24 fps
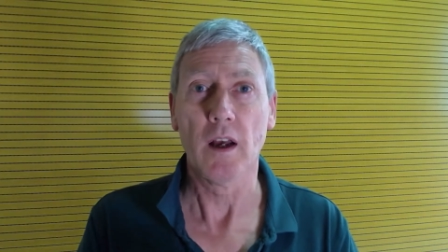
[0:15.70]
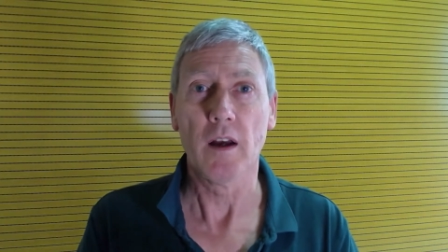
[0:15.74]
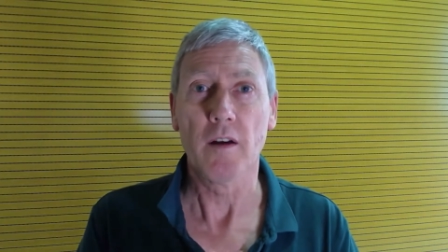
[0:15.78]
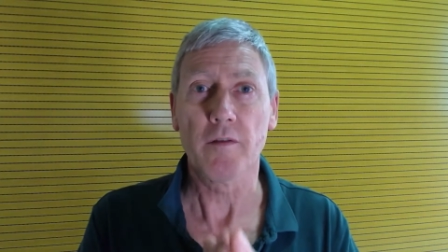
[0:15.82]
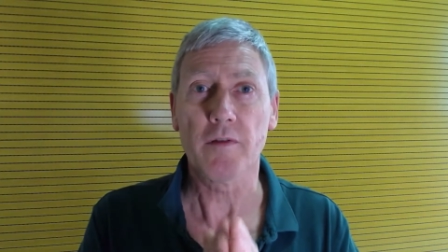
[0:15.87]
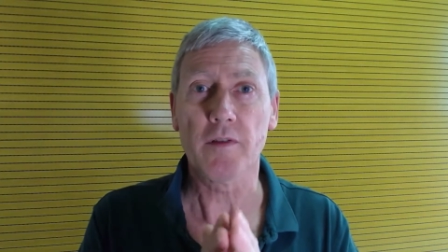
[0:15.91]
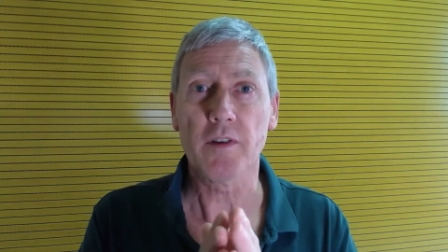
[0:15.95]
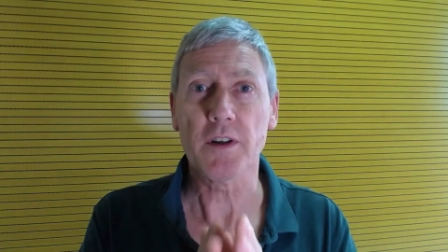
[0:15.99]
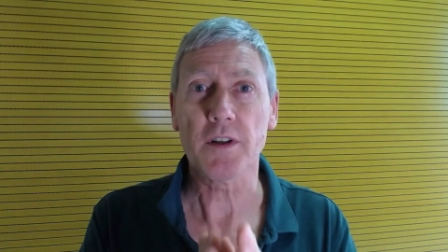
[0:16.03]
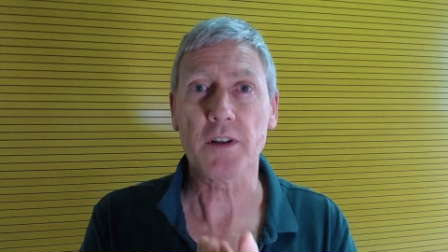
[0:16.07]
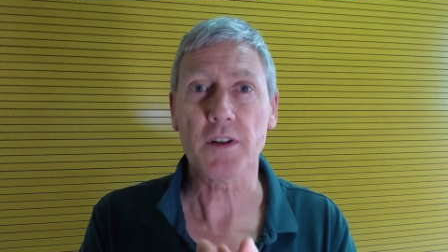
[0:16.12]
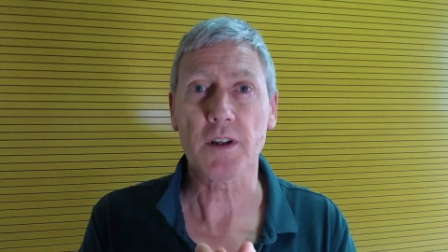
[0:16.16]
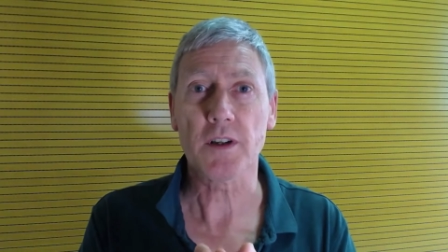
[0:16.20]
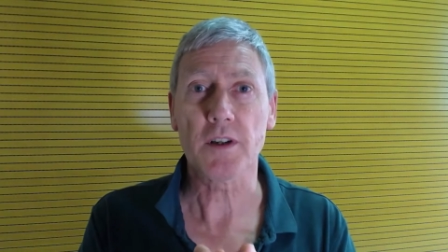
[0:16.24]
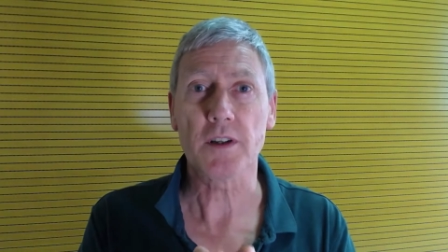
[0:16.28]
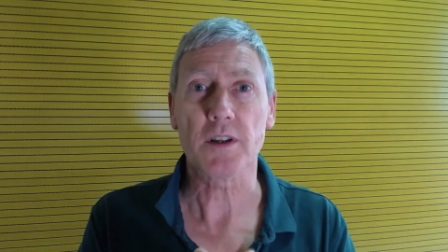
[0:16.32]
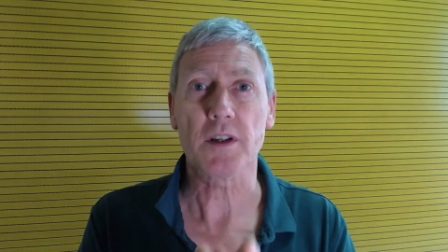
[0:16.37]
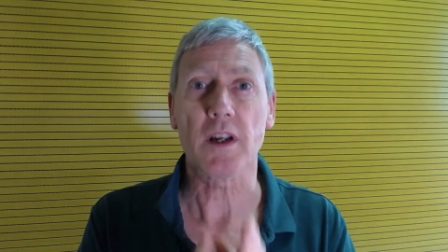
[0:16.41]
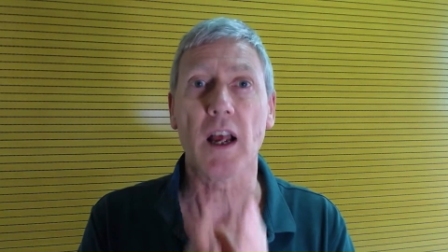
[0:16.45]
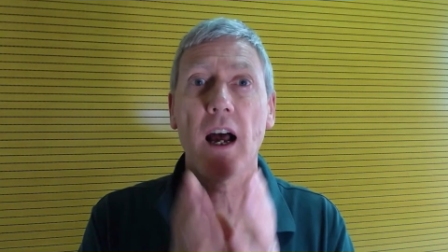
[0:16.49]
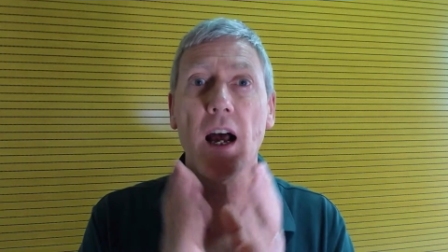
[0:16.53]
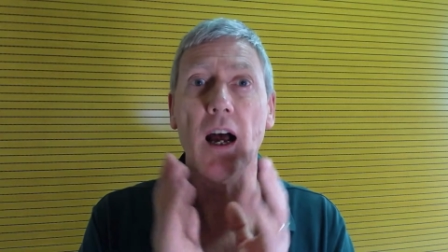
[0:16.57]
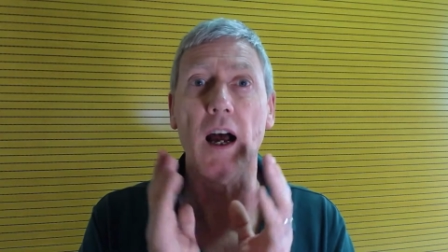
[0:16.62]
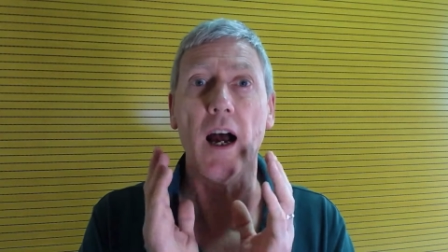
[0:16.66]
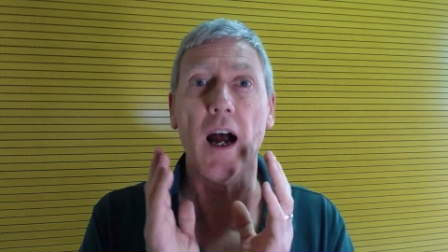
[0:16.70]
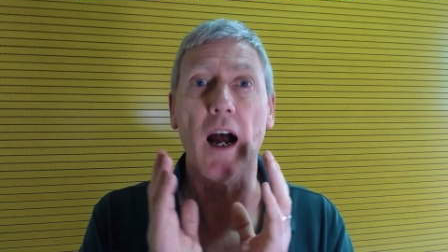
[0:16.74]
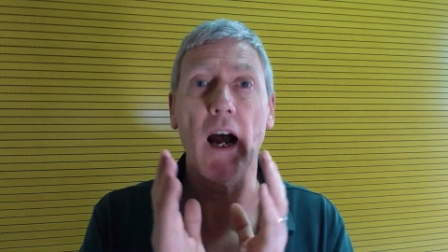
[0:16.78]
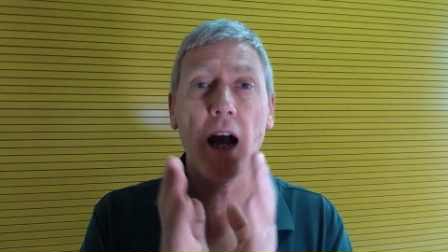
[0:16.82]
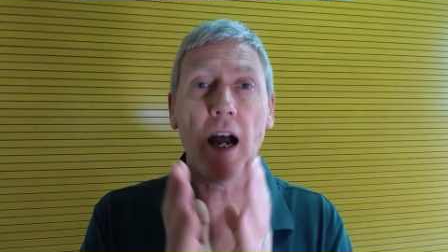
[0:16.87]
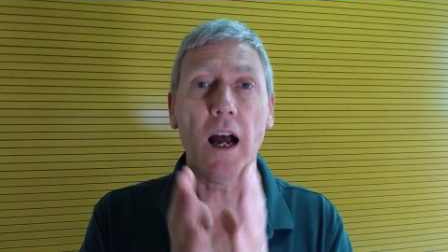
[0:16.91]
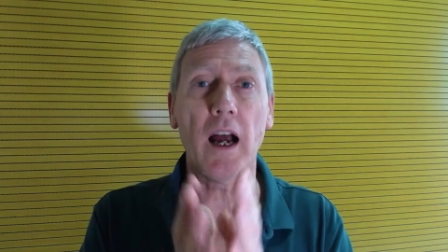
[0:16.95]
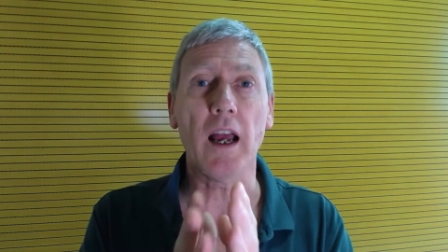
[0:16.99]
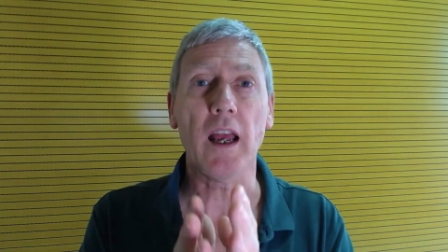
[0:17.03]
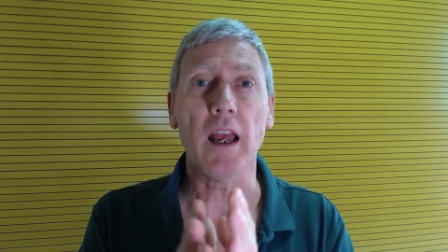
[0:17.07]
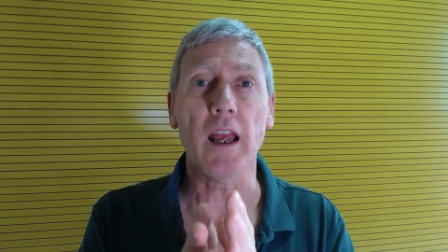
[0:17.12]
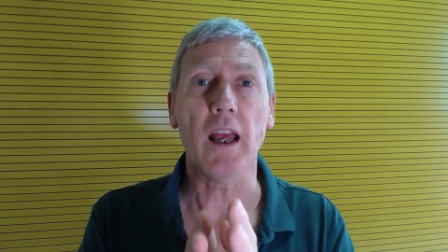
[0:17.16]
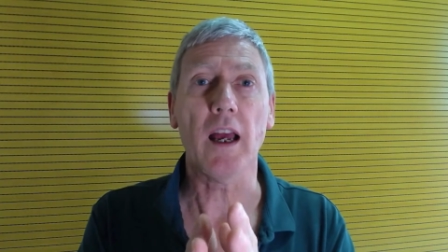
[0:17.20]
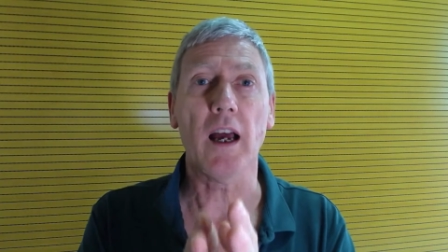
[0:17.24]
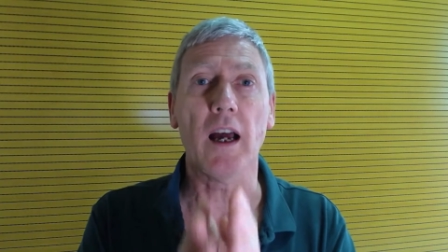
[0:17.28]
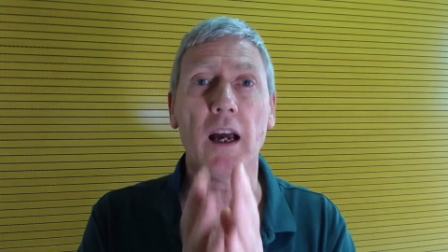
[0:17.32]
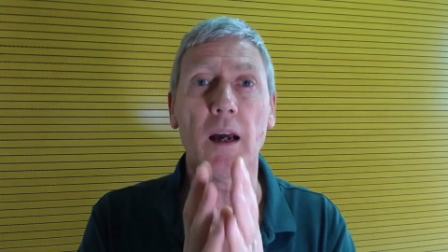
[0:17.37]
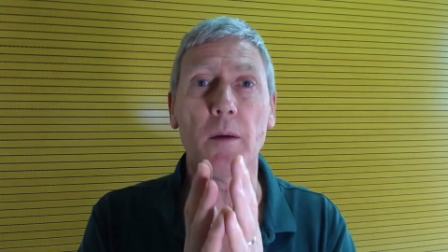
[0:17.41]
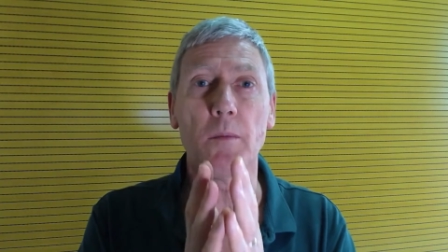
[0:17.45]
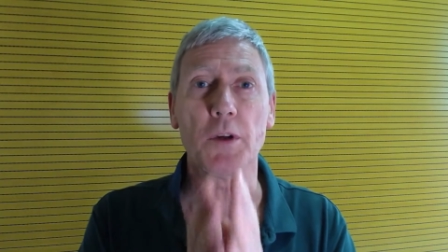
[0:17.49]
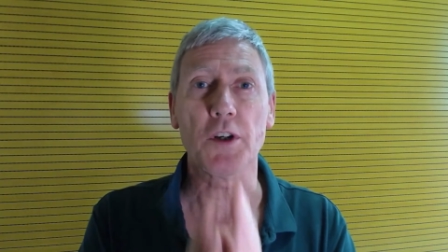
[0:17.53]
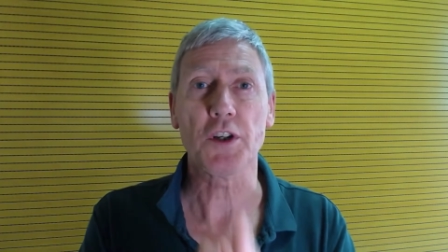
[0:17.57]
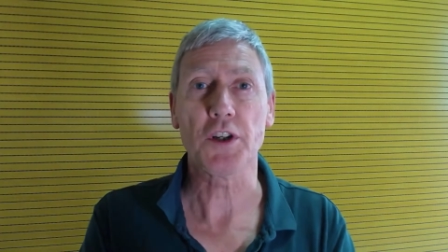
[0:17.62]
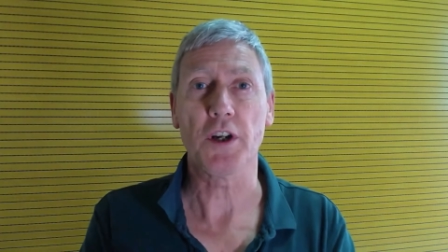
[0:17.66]
For instance, I
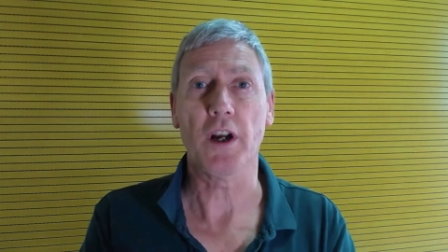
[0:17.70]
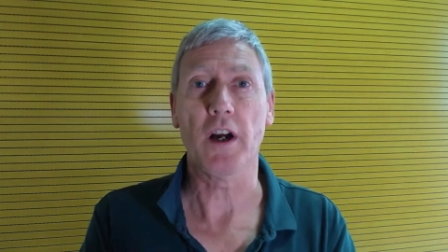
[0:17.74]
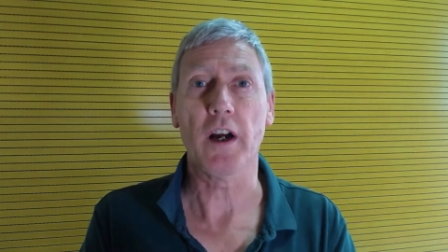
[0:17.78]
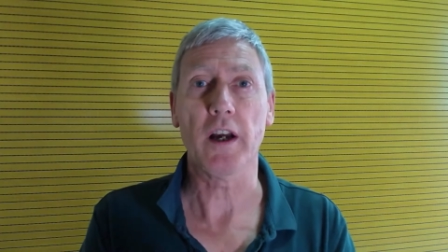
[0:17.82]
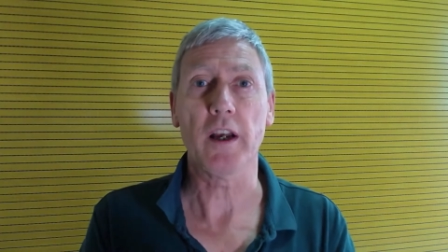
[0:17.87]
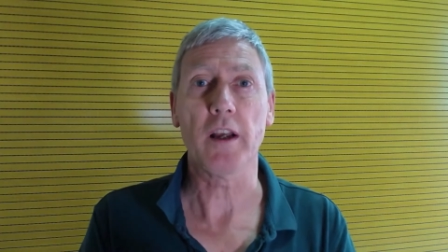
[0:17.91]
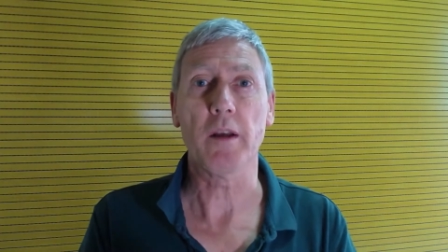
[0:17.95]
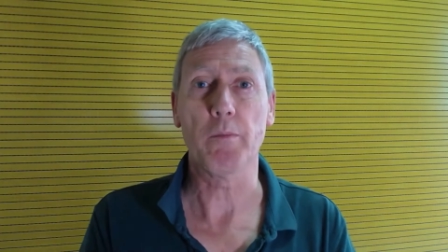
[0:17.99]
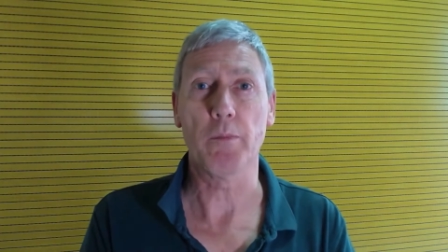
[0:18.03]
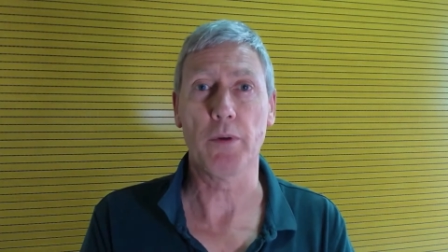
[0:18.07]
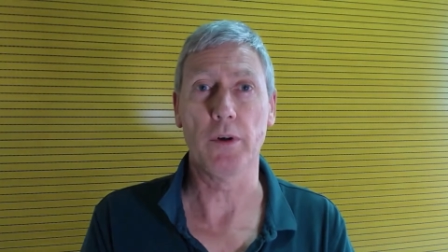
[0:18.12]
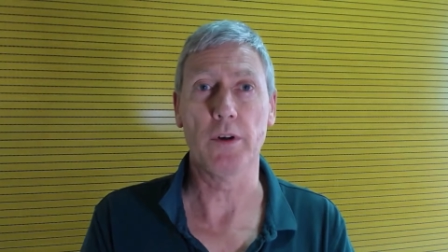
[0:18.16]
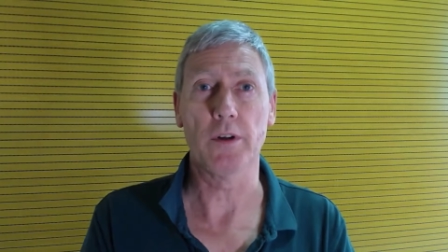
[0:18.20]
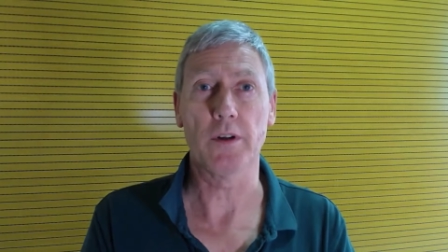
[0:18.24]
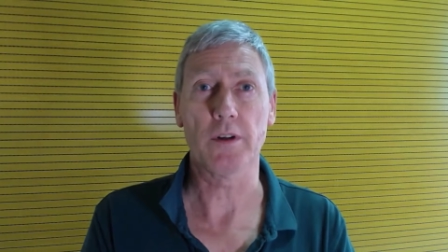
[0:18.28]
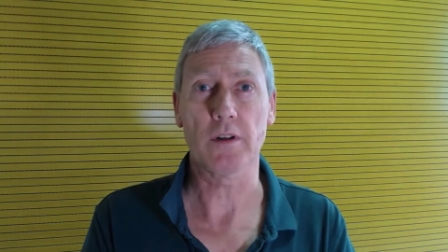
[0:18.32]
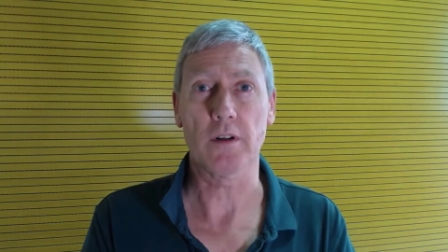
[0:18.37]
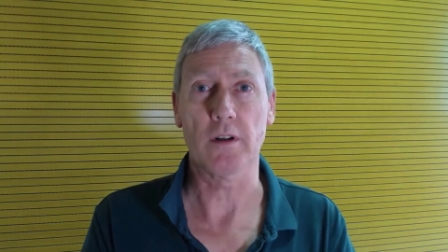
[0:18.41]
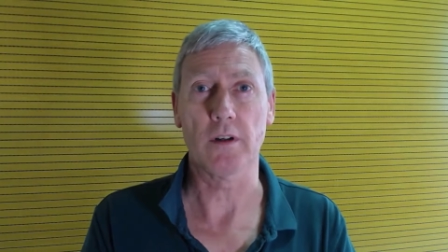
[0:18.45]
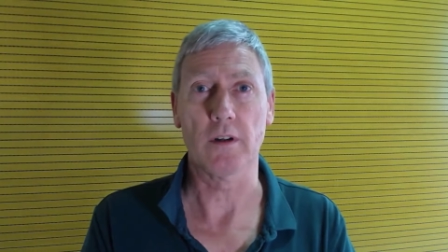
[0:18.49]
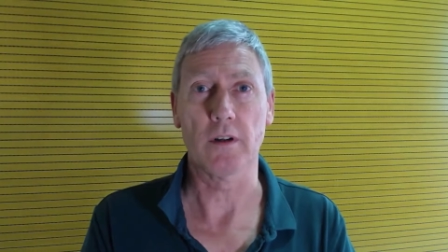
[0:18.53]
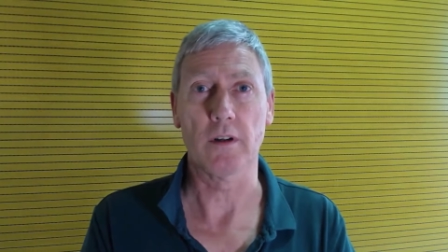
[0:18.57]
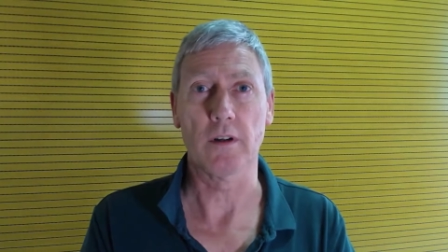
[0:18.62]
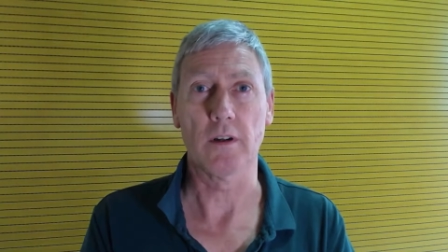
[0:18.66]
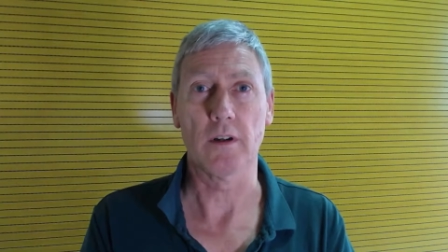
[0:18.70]
am a shy person.